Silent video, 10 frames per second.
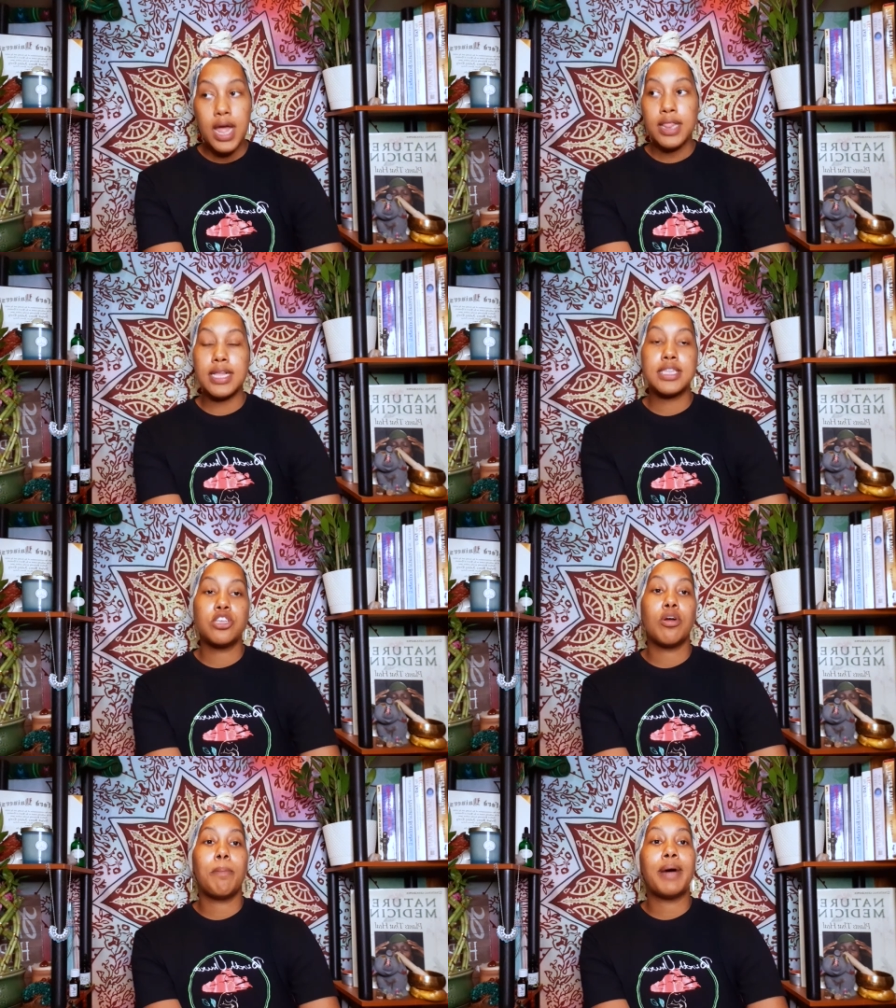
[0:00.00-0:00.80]
That's
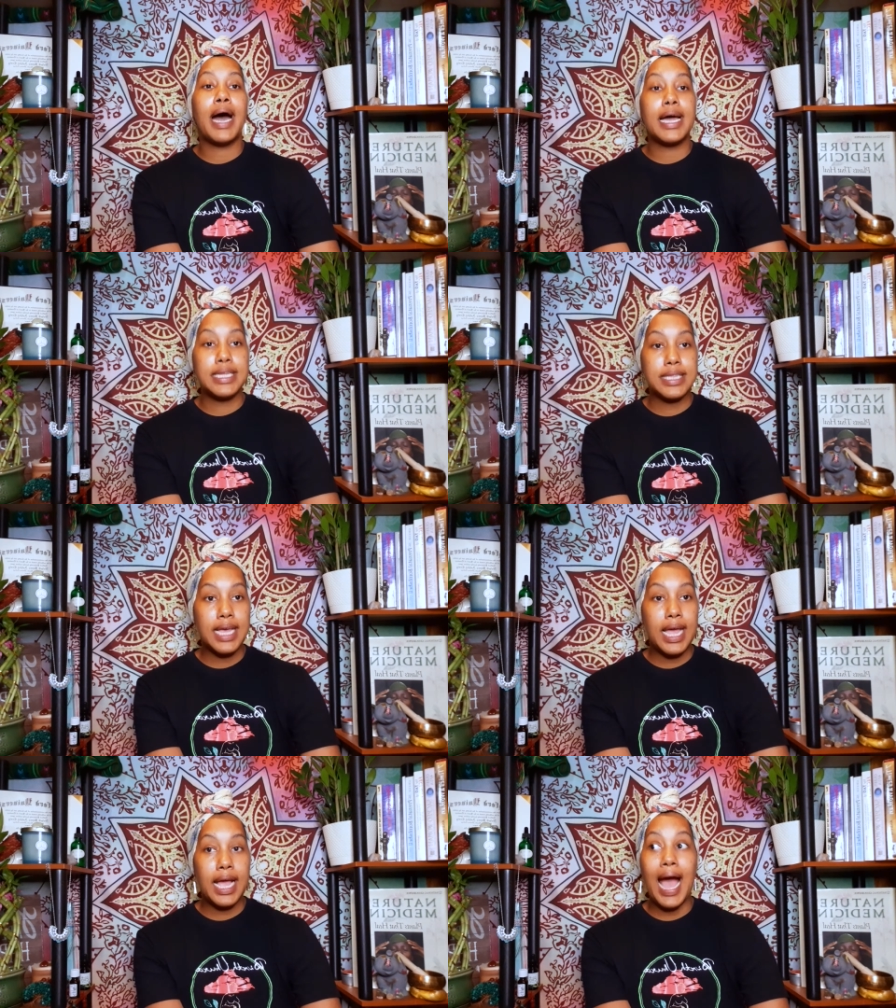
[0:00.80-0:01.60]
your body
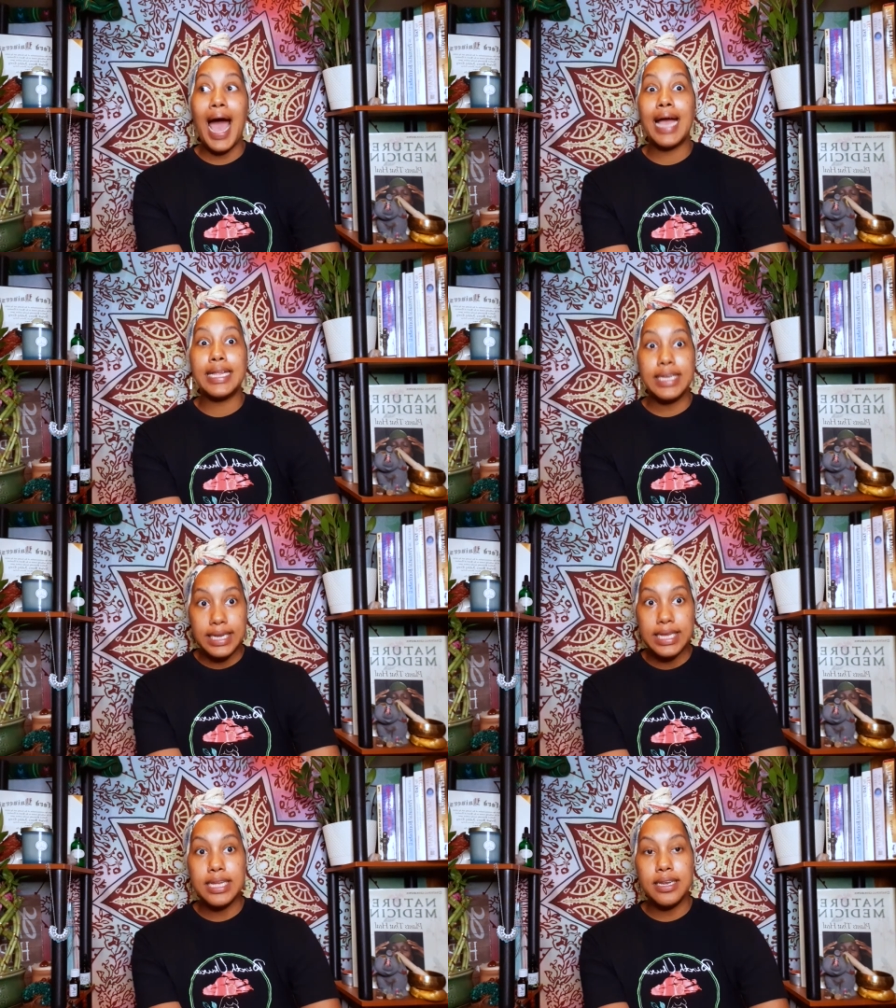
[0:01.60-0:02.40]
saying, I
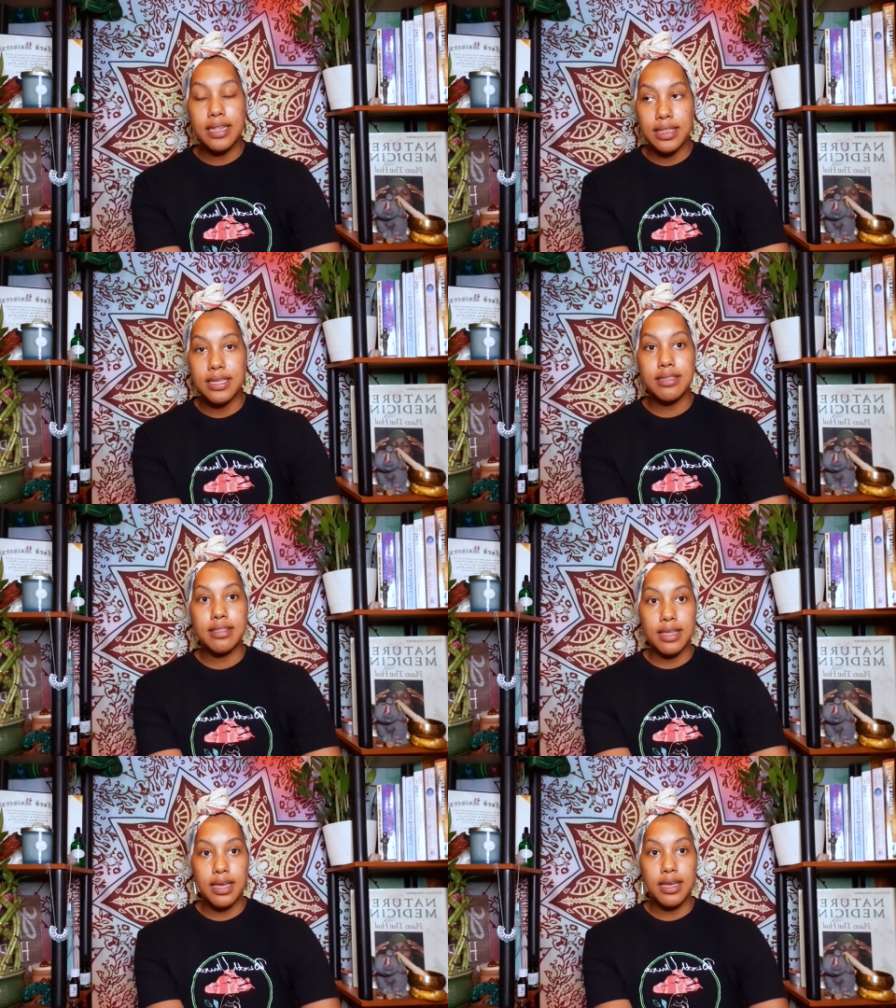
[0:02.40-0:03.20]
need this
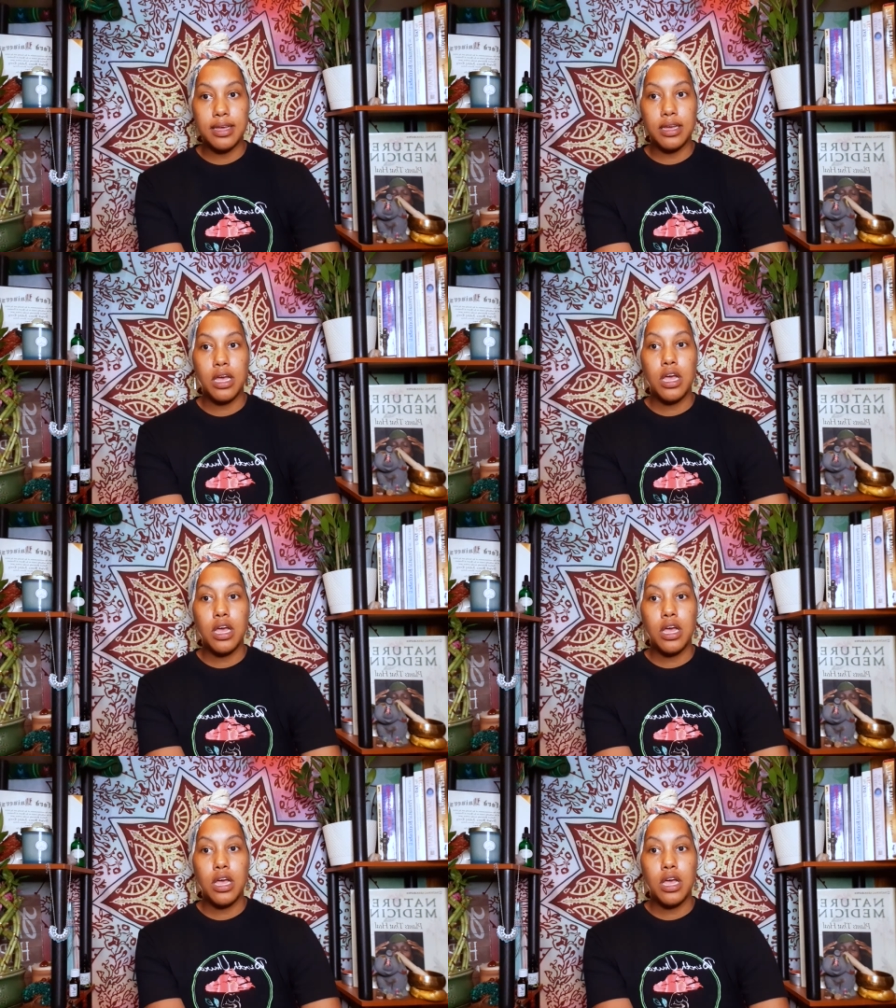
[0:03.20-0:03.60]
thing